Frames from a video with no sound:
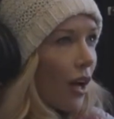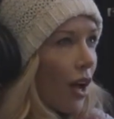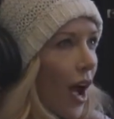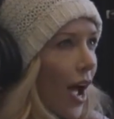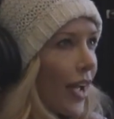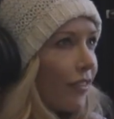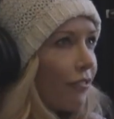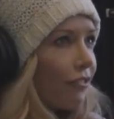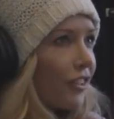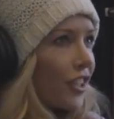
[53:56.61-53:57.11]

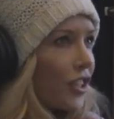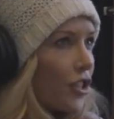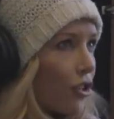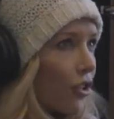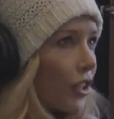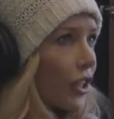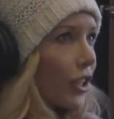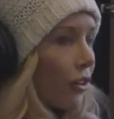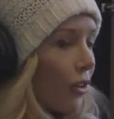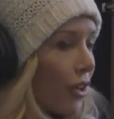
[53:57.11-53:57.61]
I feature
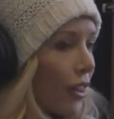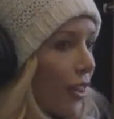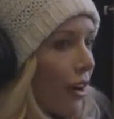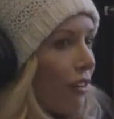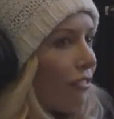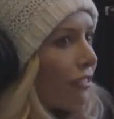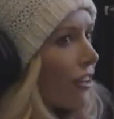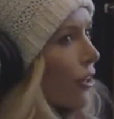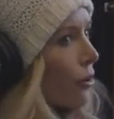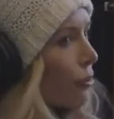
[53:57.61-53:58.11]
here and
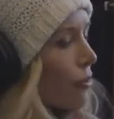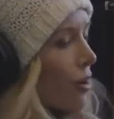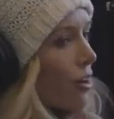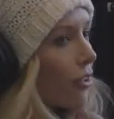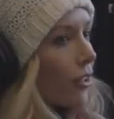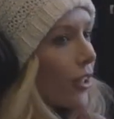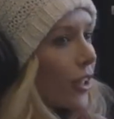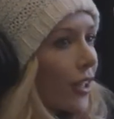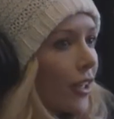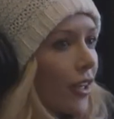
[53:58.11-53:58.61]
there, very
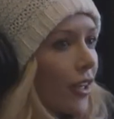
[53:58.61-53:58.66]
rarely.